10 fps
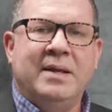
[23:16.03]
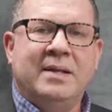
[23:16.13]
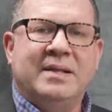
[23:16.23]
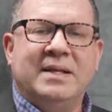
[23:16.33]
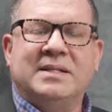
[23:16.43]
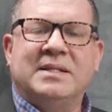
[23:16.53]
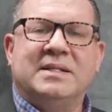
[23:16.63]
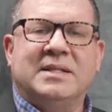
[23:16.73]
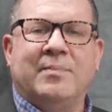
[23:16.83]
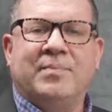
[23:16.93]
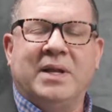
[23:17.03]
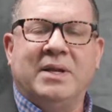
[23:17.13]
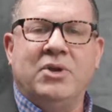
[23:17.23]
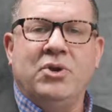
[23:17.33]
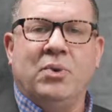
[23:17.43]
This is something
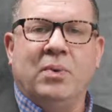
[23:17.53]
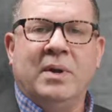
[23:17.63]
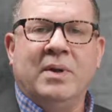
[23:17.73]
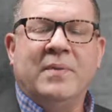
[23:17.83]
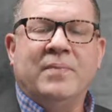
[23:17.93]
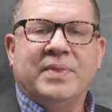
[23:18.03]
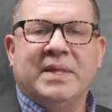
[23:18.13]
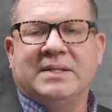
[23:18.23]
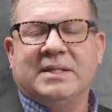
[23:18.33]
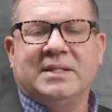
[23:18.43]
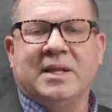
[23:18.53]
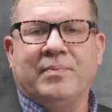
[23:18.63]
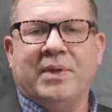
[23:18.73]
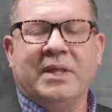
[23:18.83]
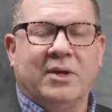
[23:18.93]
new. This is
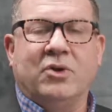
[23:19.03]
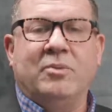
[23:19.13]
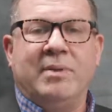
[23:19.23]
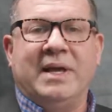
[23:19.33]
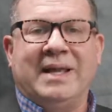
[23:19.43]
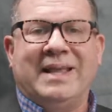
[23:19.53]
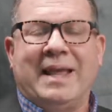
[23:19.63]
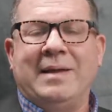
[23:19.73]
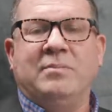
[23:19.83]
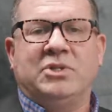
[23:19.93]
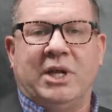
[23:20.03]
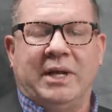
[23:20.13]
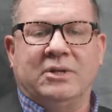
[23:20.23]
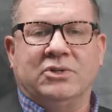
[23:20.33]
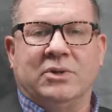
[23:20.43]
something that could be a game
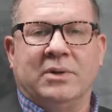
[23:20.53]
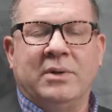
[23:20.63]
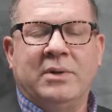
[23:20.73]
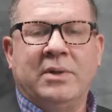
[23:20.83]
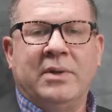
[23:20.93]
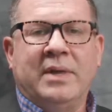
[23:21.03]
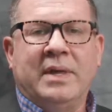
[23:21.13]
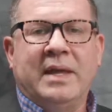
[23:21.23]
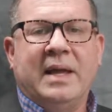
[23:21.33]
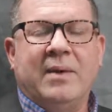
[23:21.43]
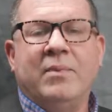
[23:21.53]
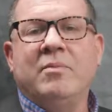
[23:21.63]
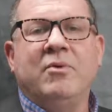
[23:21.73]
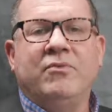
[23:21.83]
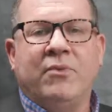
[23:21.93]
changer. And we
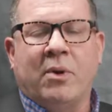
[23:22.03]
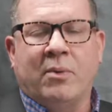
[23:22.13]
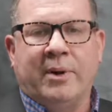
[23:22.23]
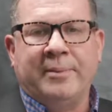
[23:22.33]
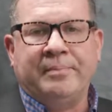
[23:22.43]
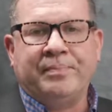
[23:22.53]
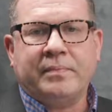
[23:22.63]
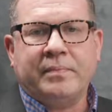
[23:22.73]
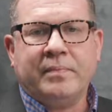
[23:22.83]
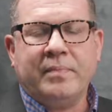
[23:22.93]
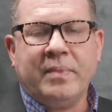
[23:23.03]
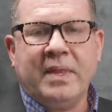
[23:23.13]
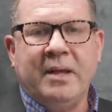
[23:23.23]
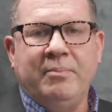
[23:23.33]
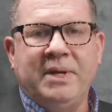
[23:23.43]
move forward.
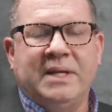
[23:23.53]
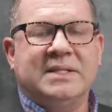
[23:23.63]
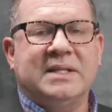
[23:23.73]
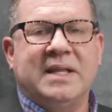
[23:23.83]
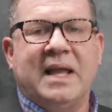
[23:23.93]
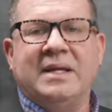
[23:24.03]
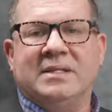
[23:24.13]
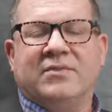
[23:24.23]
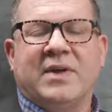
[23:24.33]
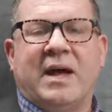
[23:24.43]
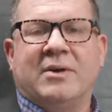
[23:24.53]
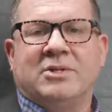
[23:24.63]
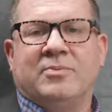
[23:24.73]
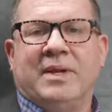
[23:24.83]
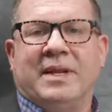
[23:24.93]
Because the days of
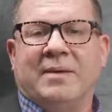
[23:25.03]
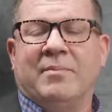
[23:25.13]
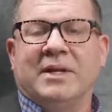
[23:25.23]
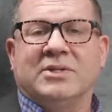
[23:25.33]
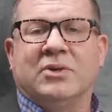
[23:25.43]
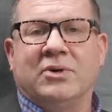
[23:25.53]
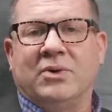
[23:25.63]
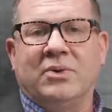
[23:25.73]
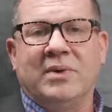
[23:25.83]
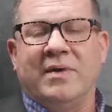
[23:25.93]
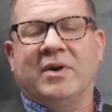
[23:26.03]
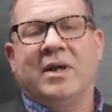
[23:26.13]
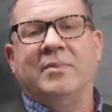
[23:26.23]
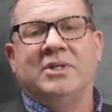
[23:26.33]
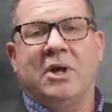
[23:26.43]
congressmen like Mike Turner, who never
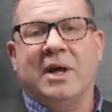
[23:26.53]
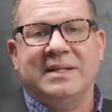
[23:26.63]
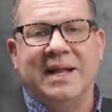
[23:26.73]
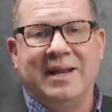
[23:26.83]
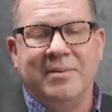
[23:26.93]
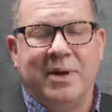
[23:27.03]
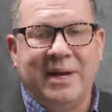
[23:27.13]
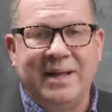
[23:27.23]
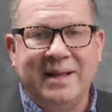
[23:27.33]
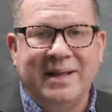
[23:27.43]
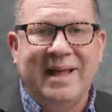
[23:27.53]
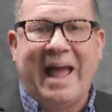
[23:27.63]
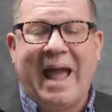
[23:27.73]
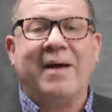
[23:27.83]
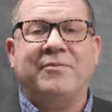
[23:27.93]
come and talk to anybody,
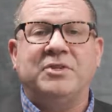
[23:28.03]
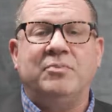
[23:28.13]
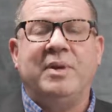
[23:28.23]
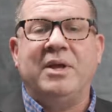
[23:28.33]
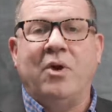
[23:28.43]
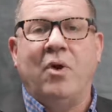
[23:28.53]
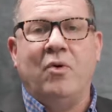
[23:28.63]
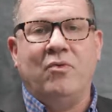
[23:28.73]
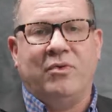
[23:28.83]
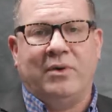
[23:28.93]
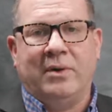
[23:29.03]
have to be over.